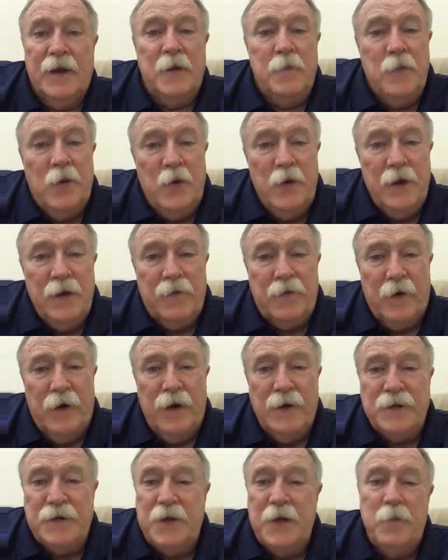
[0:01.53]
Good morning,
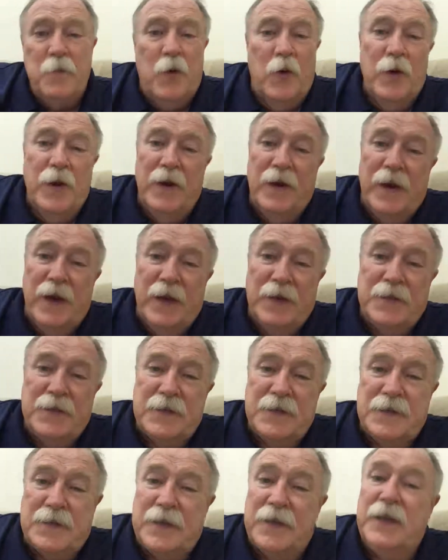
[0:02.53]
friends. Good morning,
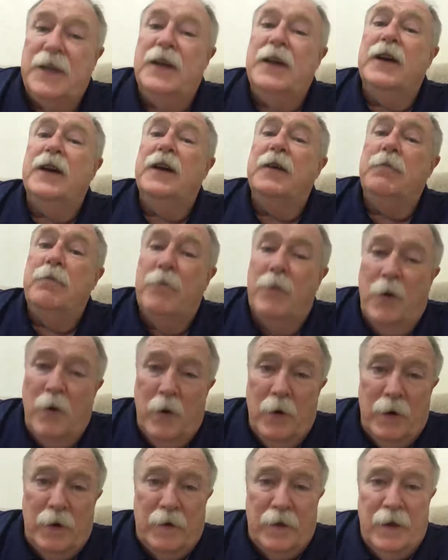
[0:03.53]
nations, and good
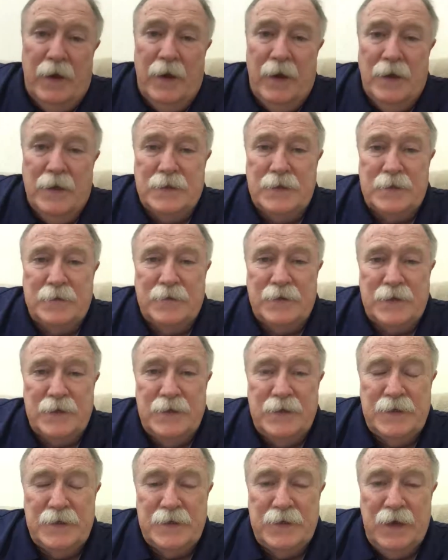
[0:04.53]
morning, the house of
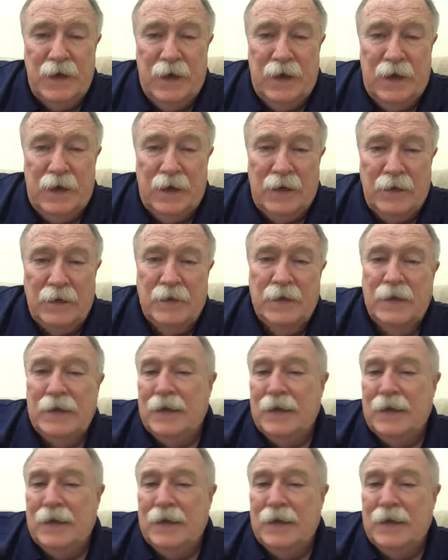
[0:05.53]
CCI.